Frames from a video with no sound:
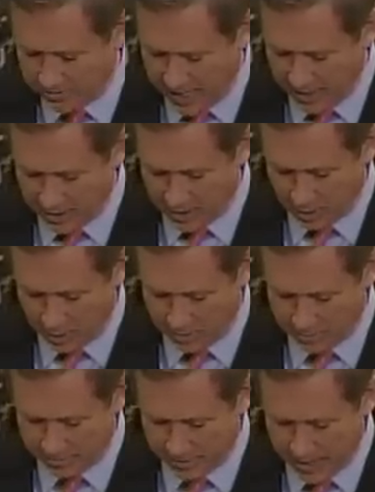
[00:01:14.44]

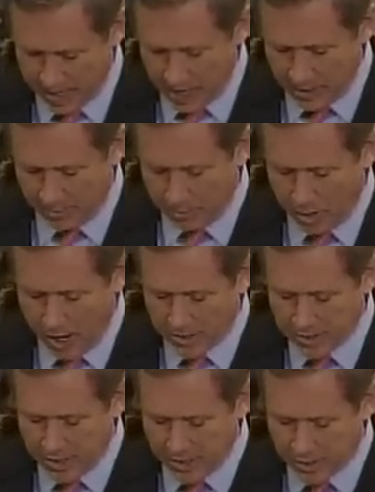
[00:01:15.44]
household, the
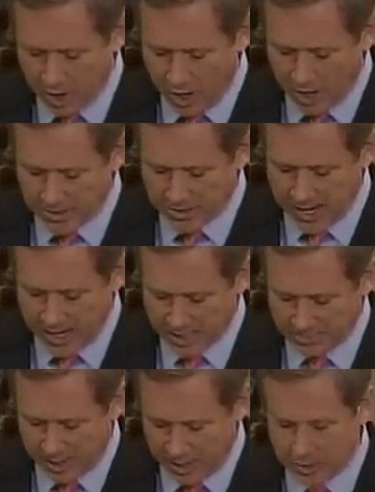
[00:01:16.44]
project cost
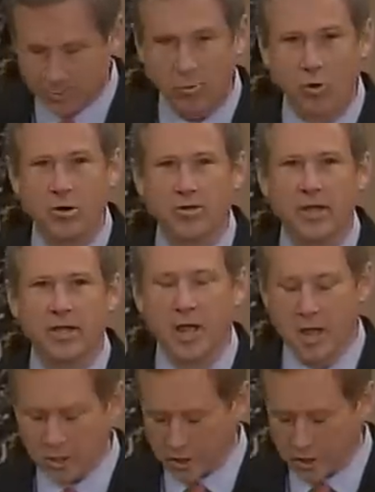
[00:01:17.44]
taxpayers more than